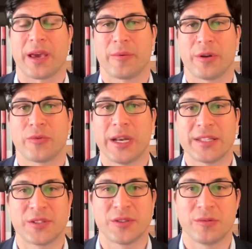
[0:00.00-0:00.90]
I will really
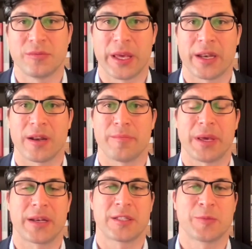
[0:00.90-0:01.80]
zoom in a
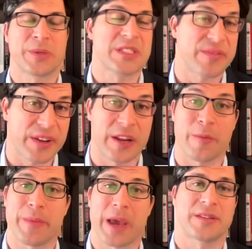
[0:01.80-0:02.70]
bit specifically
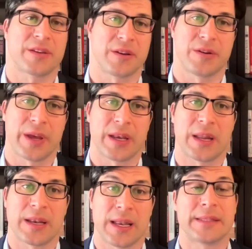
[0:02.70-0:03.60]
on Mexico
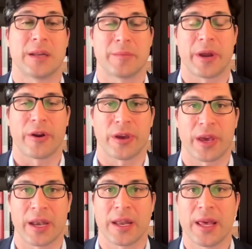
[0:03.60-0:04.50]
and Latin
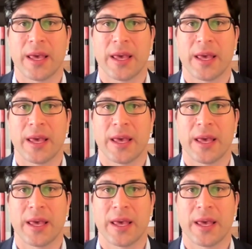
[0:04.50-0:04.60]
America